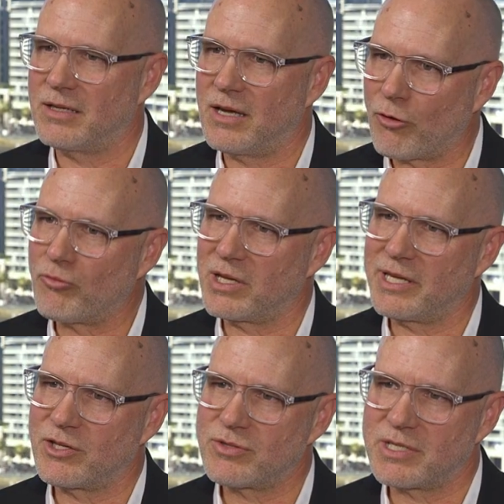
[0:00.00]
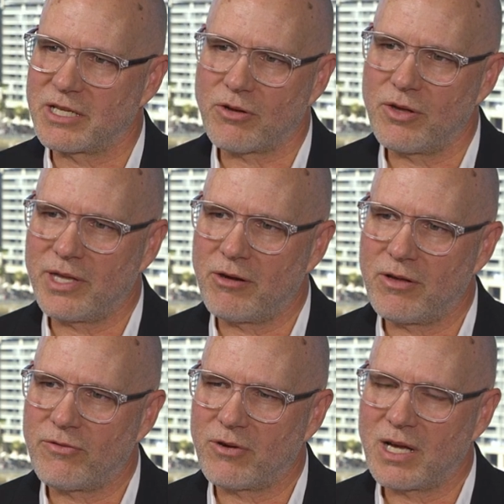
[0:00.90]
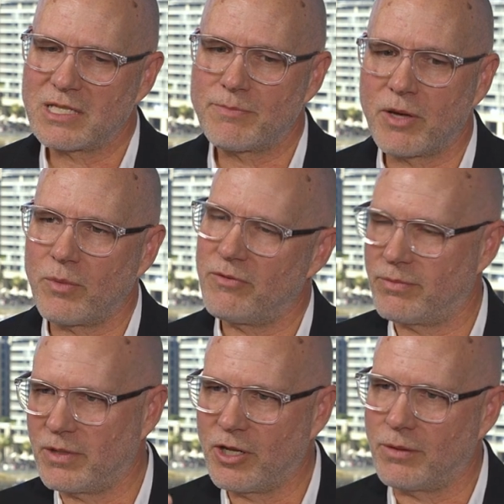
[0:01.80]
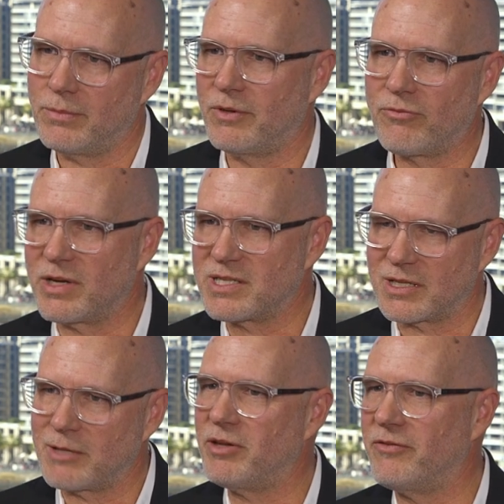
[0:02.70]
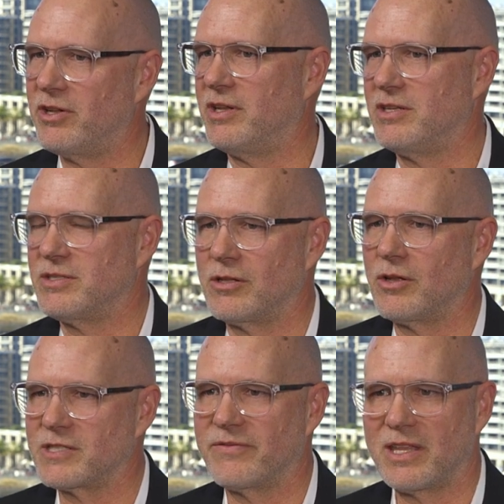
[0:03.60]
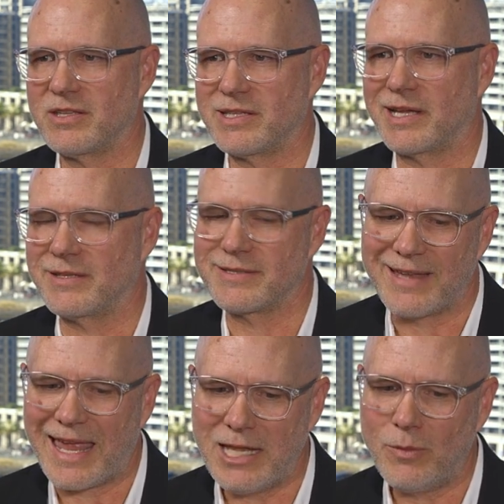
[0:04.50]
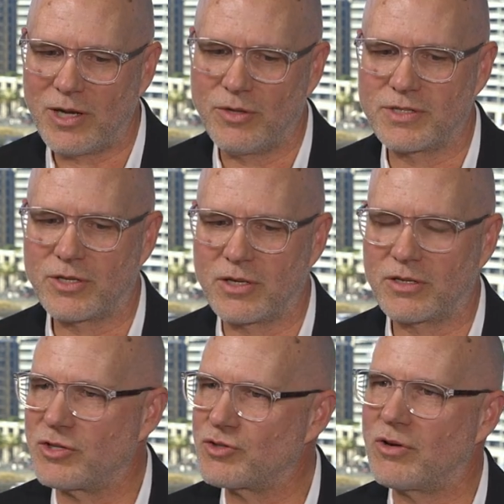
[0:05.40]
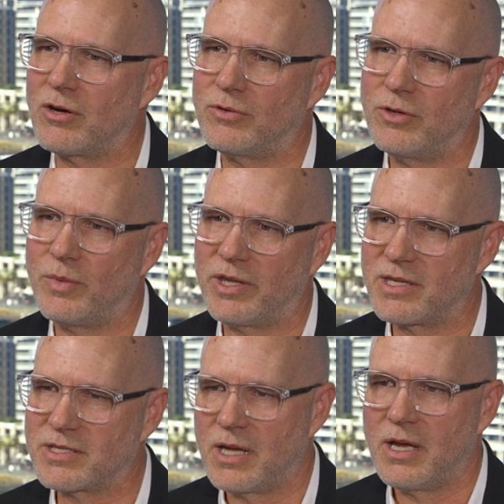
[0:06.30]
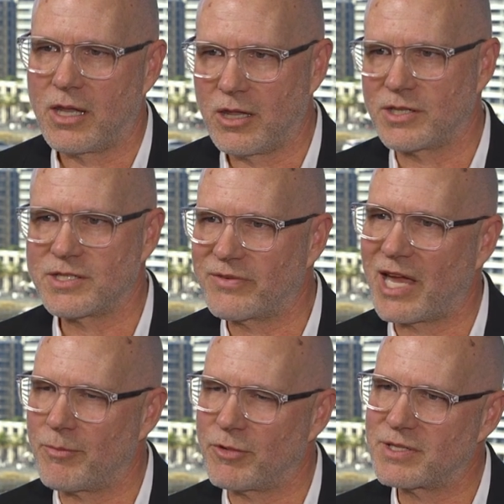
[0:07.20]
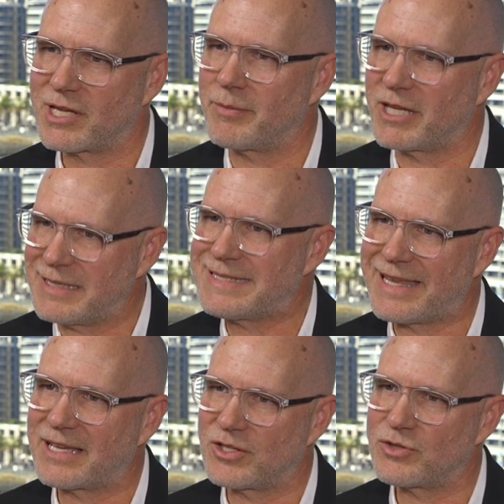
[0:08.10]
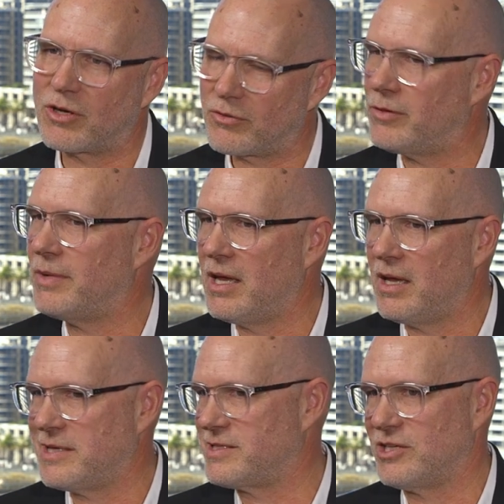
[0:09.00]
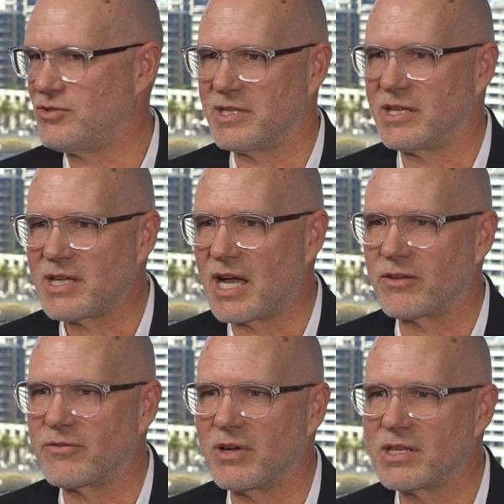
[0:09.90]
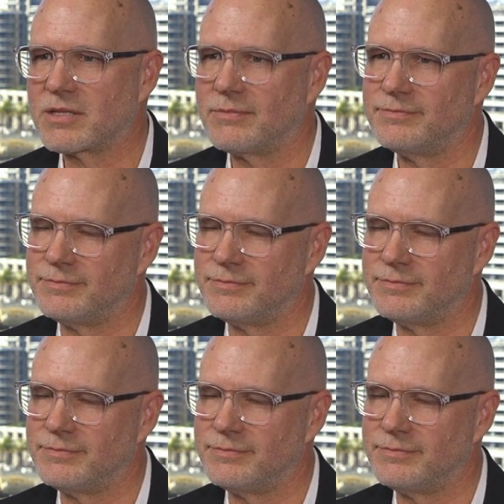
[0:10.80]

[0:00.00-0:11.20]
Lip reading: a really interesting growth area for us, but we've recently pivoted into lots of other sectors. And anyone who's got a control room where there's lots of cameras coming into that control room is an interesting target for us.